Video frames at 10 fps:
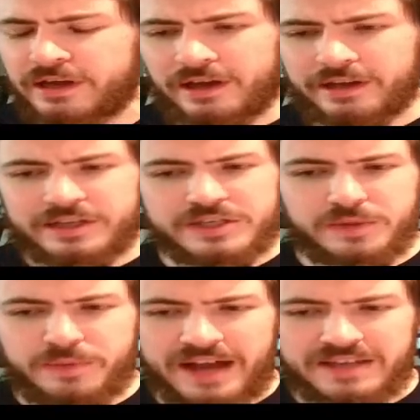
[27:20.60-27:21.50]
I guess,
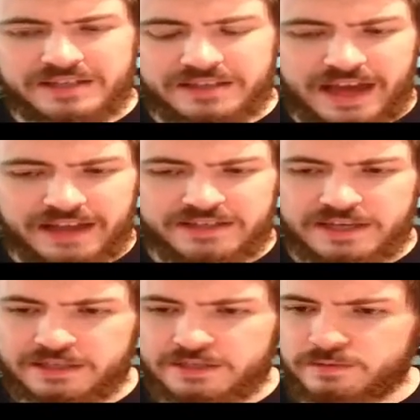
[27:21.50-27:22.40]
your past in that
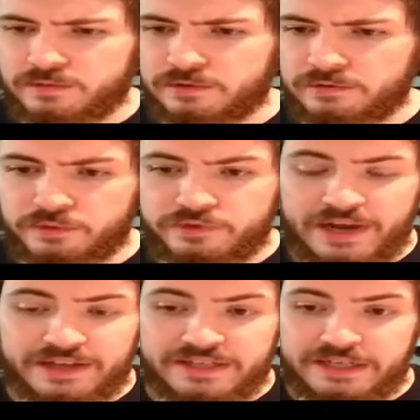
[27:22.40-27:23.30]
sense will
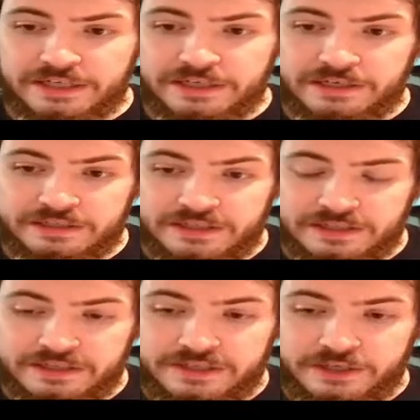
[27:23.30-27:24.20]
translate it into
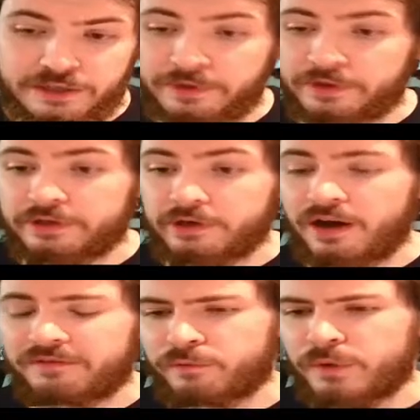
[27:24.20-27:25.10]
this year, building
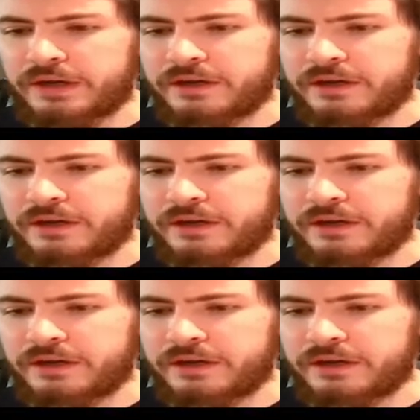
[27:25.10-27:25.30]
off of what